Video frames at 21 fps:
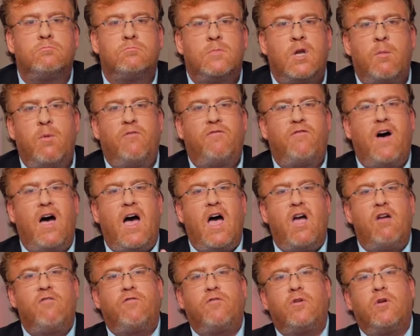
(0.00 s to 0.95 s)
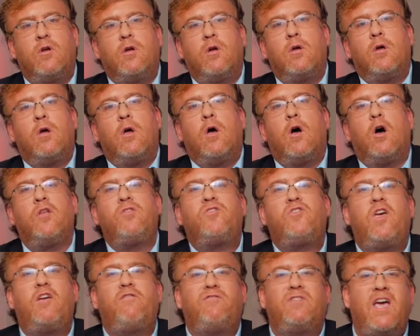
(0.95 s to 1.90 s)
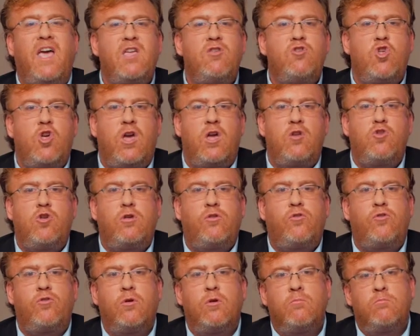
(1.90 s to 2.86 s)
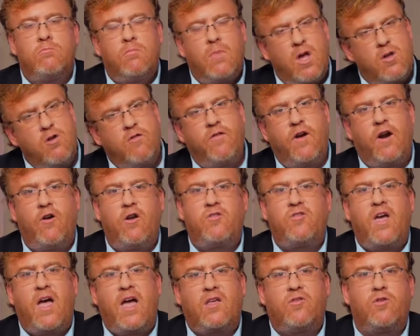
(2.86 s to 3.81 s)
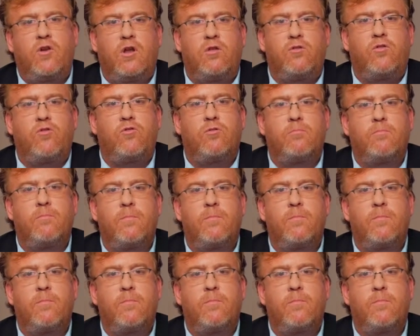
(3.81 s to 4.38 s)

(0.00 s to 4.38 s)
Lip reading: Number 5, unsafe lane changes and your various accidents.